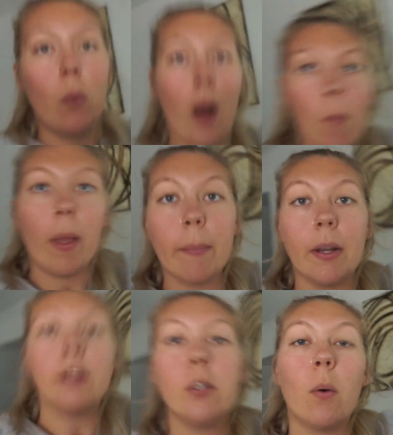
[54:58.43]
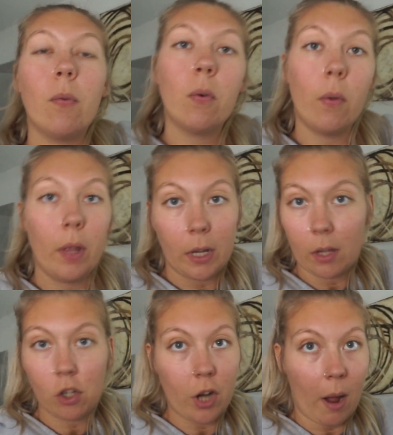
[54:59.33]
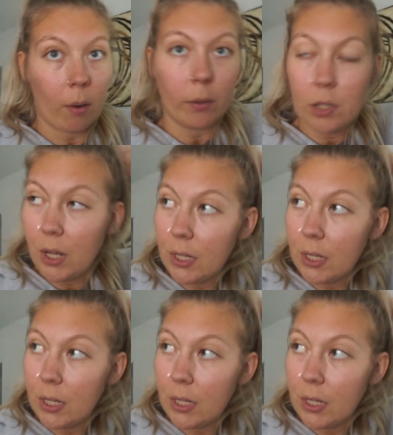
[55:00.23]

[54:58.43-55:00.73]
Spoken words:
well, I'm gonna do a full like shower routine